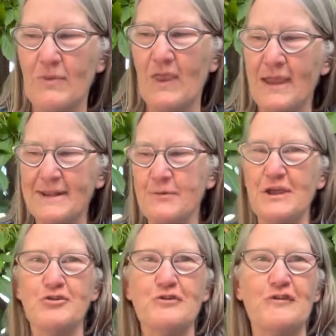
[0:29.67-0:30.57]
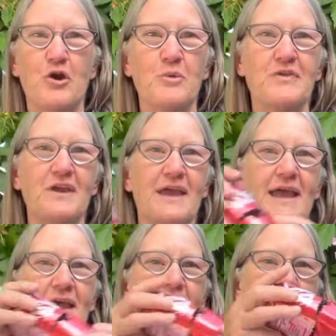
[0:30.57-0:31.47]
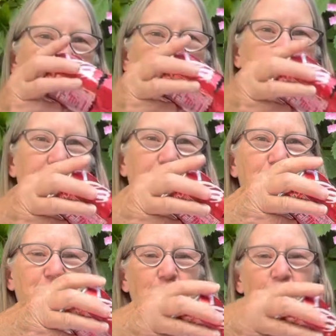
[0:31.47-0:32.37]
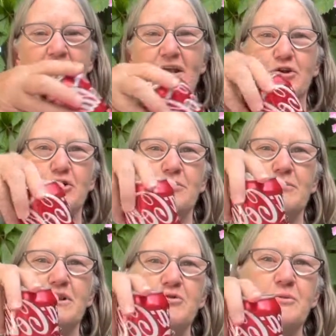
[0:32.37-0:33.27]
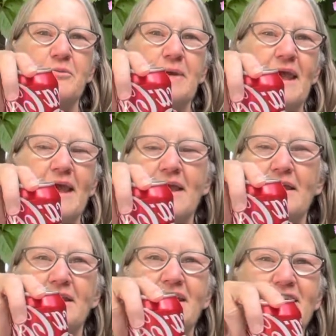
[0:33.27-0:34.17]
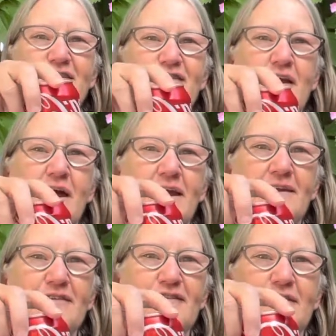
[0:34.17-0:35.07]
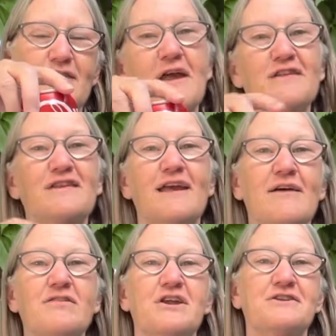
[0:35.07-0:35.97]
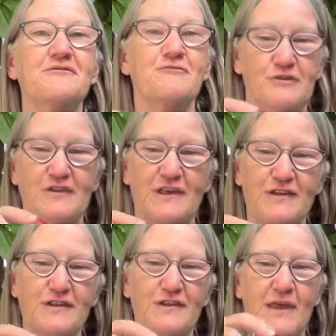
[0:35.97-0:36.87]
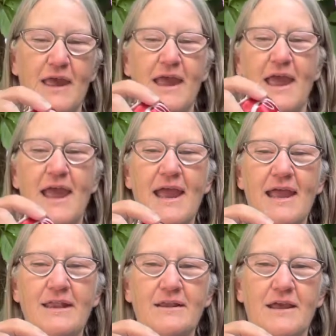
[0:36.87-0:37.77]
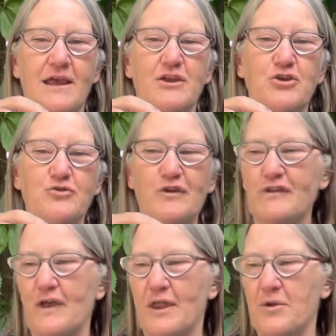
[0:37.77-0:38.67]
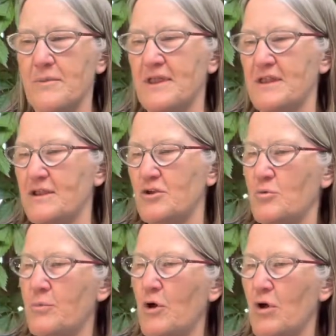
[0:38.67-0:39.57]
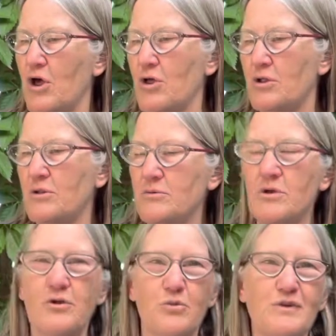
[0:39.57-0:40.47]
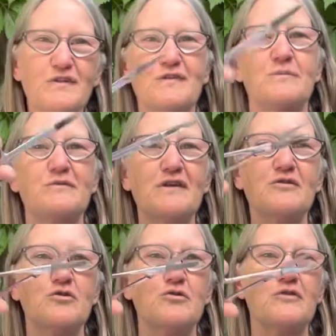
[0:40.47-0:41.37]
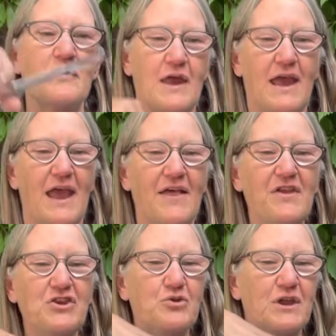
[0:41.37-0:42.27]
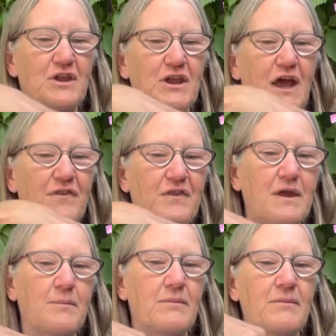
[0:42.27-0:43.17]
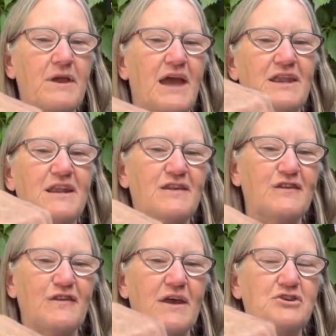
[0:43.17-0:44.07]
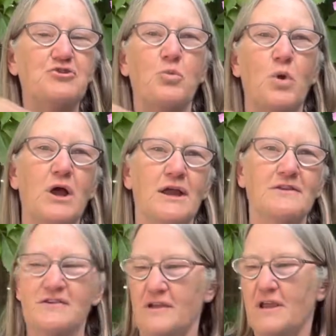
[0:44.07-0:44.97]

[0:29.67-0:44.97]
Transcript: Anyway, you start with a can, just a regular aluminum can, any size. It's nice to have a lot of different sizes. And you just cut them in, you poke a hole with some scissors, and then you can cut them at any size you want